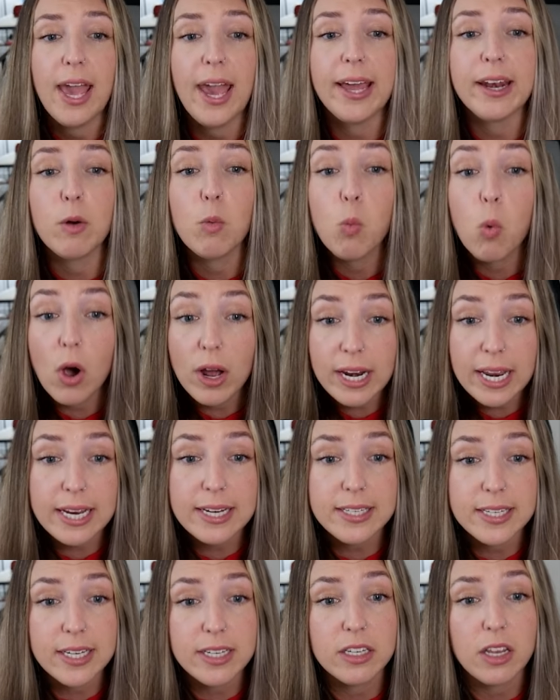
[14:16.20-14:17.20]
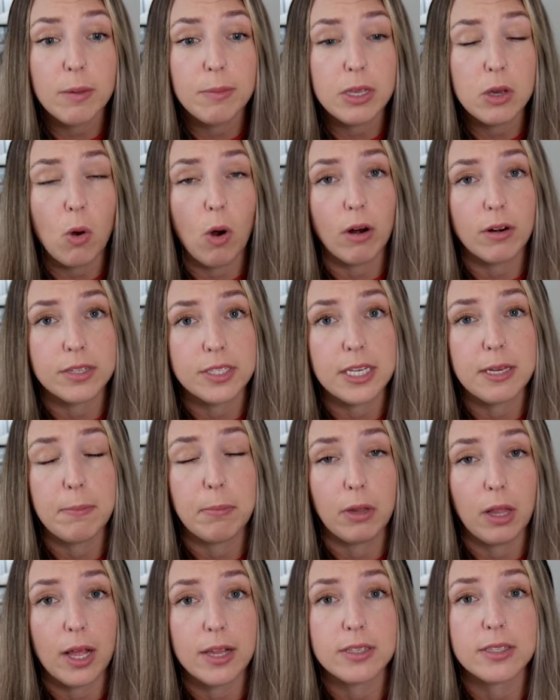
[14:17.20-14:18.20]
and a one eighteen W R C
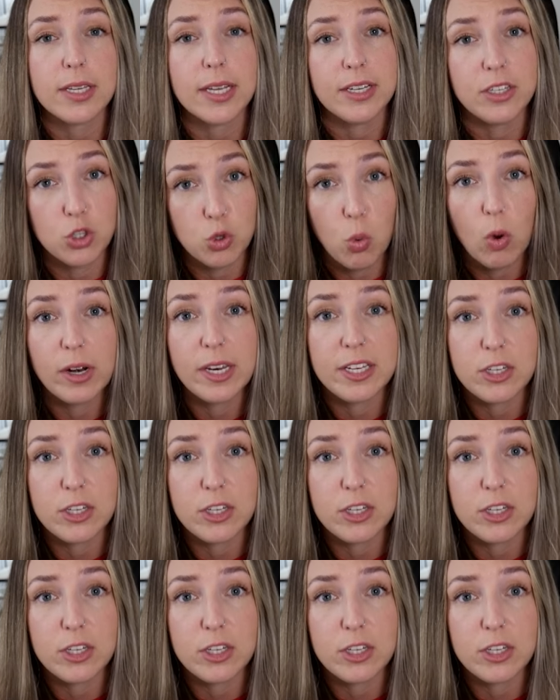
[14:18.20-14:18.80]
plus in twenty